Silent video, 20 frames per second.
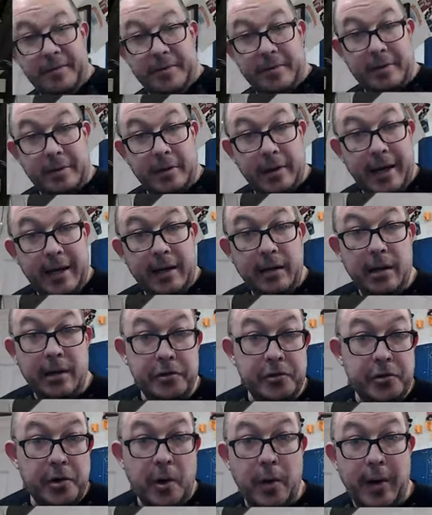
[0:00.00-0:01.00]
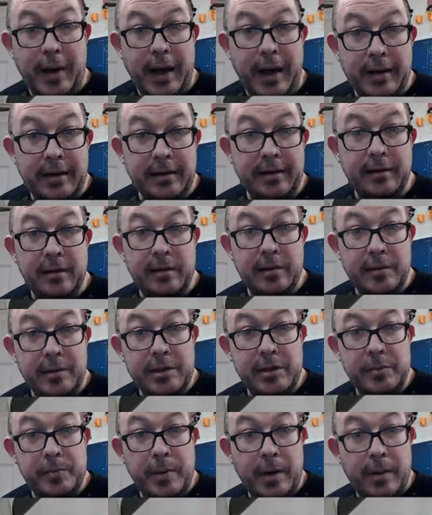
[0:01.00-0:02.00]
delay, let's go ahead and load
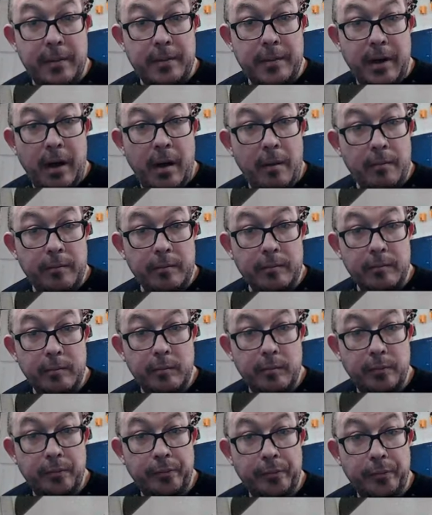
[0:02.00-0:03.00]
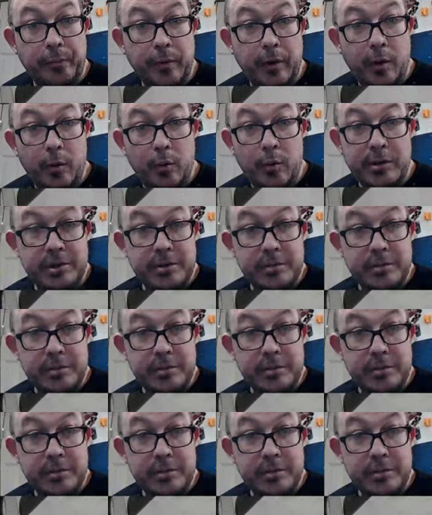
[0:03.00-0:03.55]
this puppy up with some